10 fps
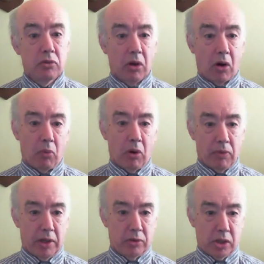not want
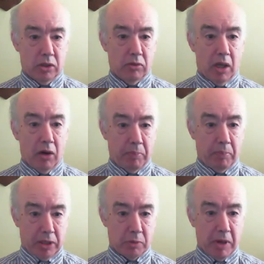those too low
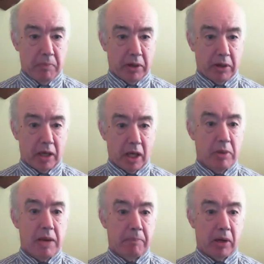because people are going to come
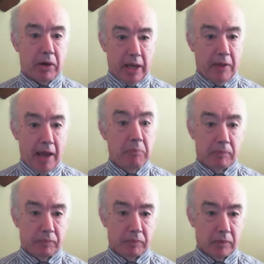in buying them.
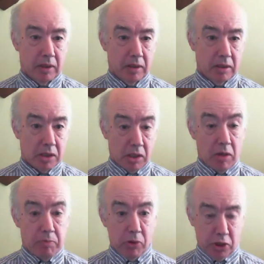So they
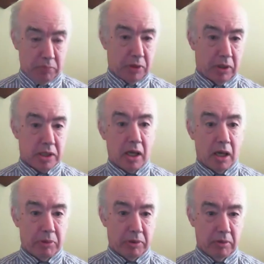push the price
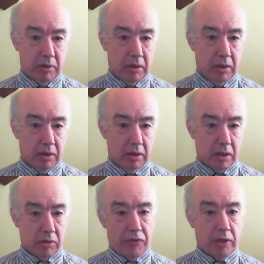up.
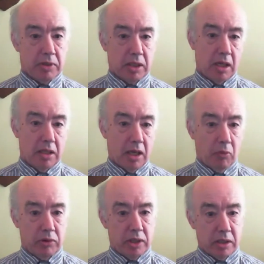So if I'm sitting there
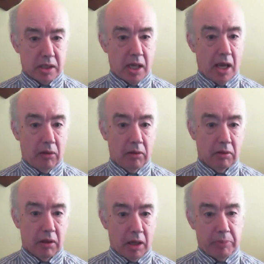wanting to sell,
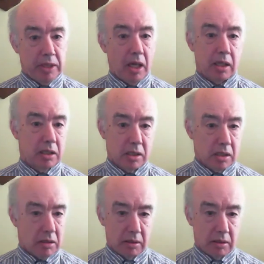happy days.